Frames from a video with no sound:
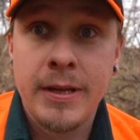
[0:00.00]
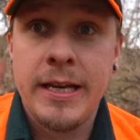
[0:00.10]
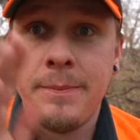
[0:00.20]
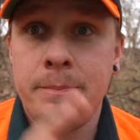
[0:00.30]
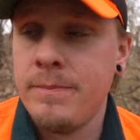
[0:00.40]

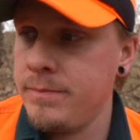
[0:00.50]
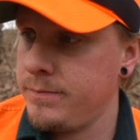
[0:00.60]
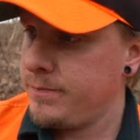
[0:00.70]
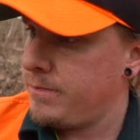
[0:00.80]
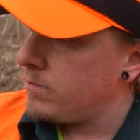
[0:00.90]
He,
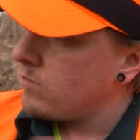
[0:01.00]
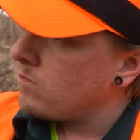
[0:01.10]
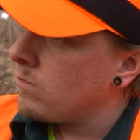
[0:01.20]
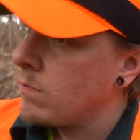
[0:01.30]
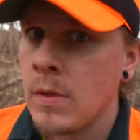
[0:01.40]

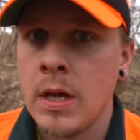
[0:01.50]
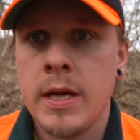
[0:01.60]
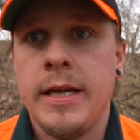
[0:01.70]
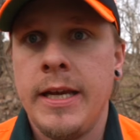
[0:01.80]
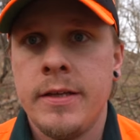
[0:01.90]

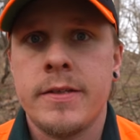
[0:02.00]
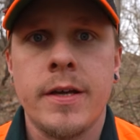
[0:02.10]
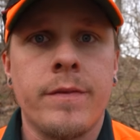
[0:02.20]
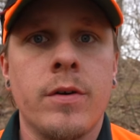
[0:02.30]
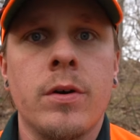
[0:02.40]
he didn't
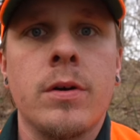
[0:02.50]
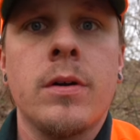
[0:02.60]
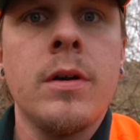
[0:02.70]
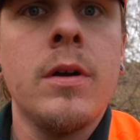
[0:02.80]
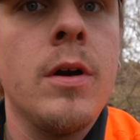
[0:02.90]
suffer
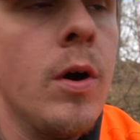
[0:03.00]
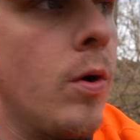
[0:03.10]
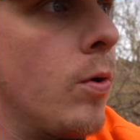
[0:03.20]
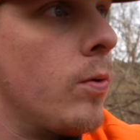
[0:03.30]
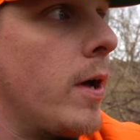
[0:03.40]
a
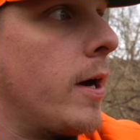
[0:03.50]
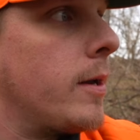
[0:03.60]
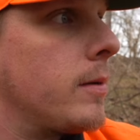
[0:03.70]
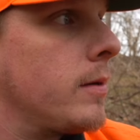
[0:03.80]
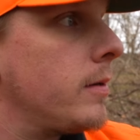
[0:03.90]
whole lot.
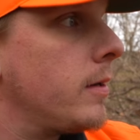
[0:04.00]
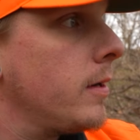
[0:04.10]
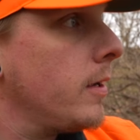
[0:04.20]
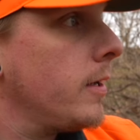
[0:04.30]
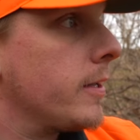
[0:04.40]

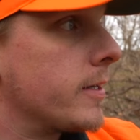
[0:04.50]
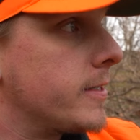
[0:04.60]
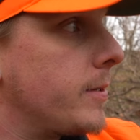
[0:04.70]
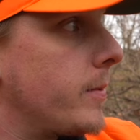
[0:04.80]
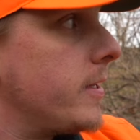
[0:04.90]
Like I
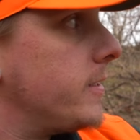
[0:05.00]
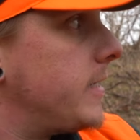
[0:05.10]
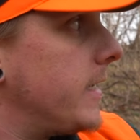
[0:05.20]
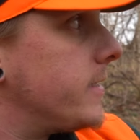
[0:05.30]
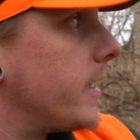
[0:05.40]
said, within
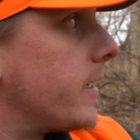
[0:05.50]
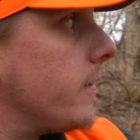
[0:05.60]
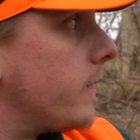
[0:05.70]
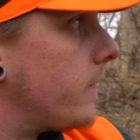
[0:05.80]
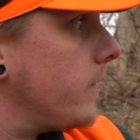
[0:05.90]
10
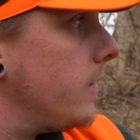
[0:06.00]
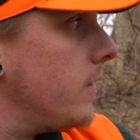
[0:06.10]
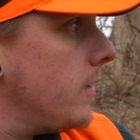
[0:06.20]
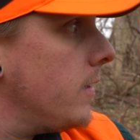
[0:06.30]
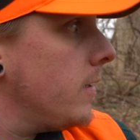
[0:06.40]
seconds,
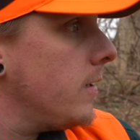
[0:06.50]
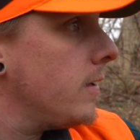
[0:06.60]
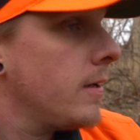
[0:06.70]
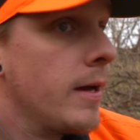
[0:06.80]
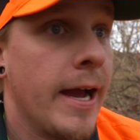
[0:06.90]

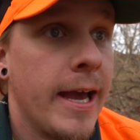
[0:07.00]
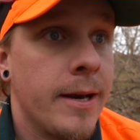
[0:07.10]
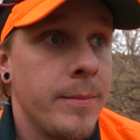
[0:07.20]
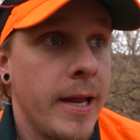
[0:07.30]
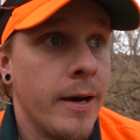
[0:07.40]
I had
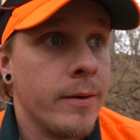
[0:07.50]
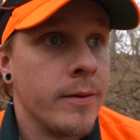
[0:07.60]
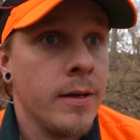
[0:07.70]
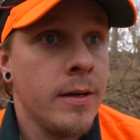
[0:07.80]
him down.